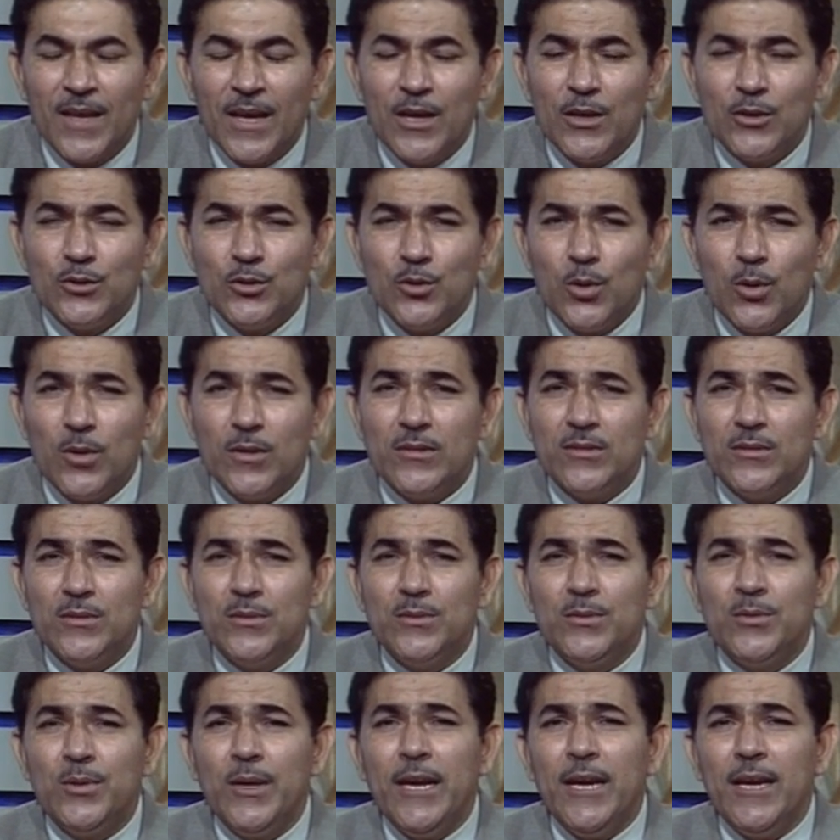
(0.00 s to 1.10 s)
So
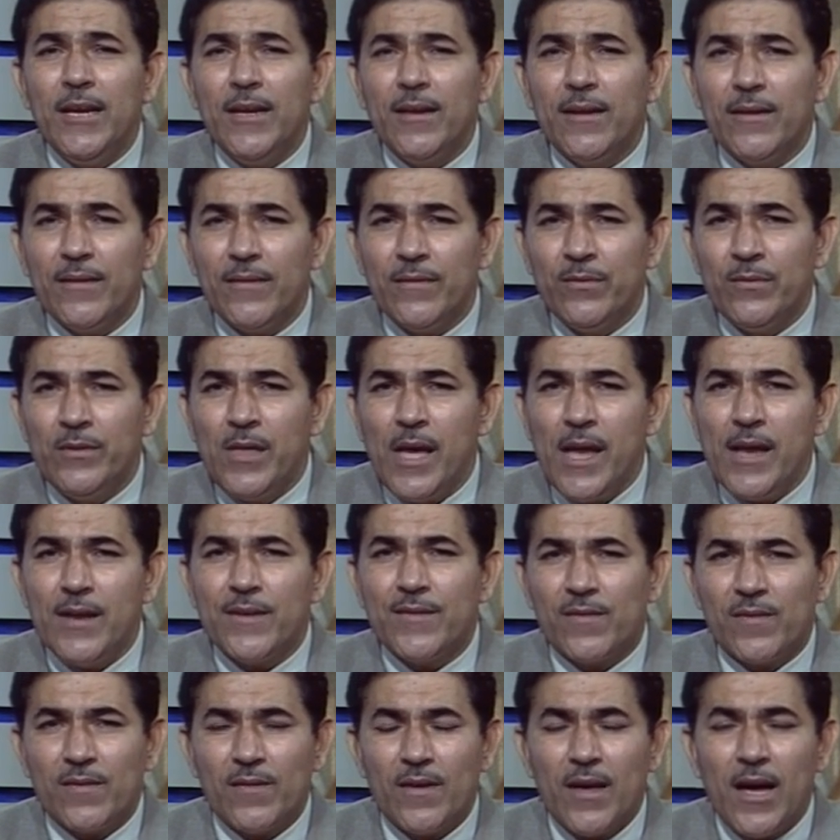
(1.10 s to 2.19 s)
three
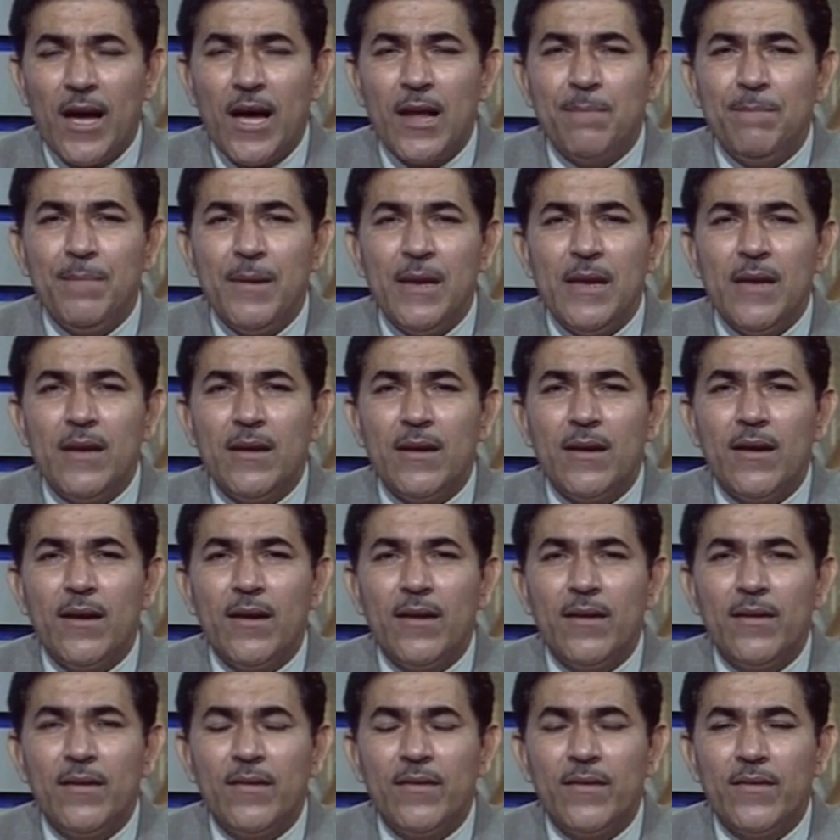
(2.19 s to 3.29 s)
things are being
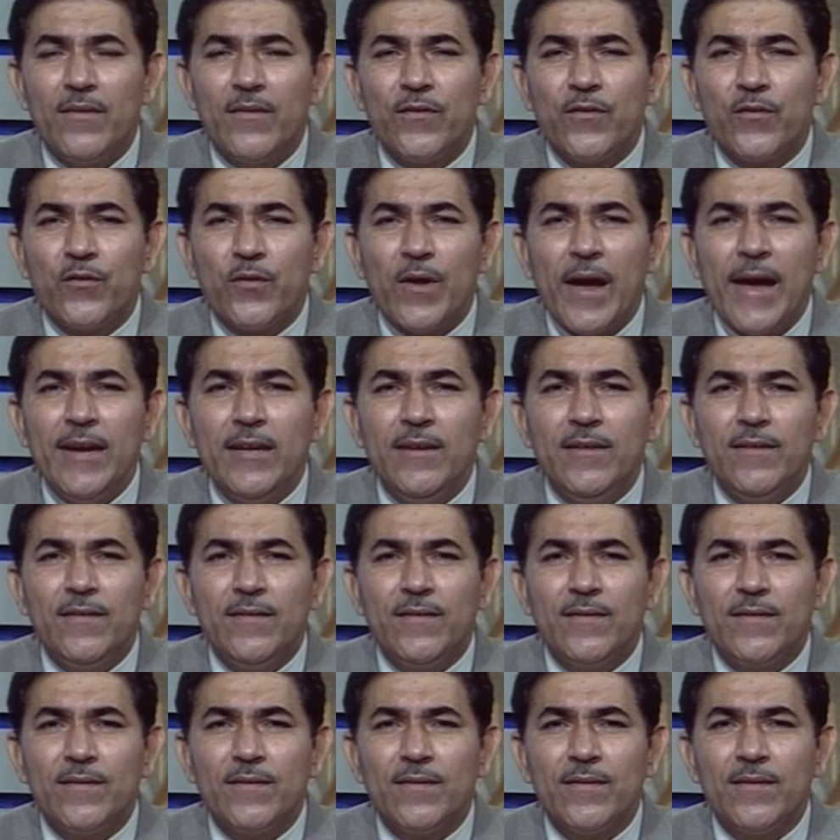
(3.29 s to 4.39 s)
tried,
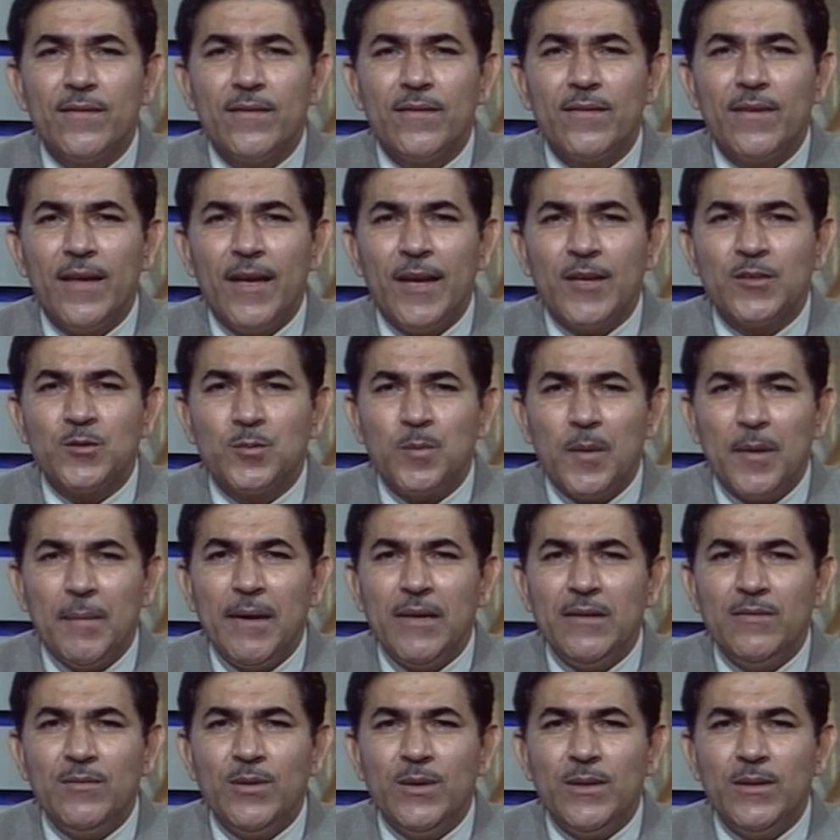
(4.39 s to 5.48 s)

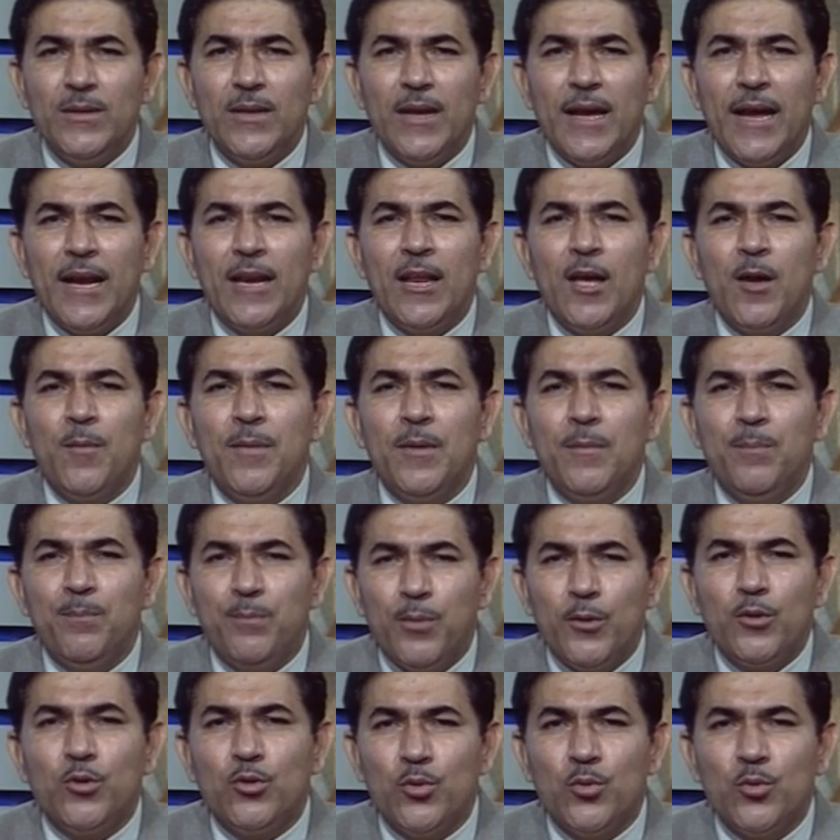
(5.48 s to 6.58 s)
experimented, and have been
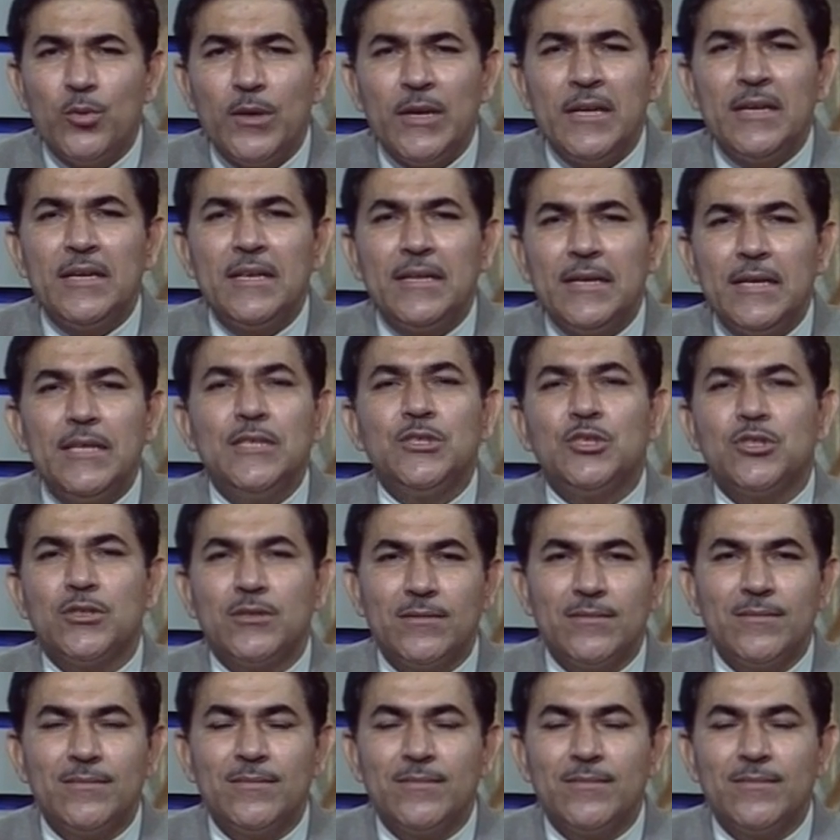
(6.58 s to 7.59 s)
put to integration.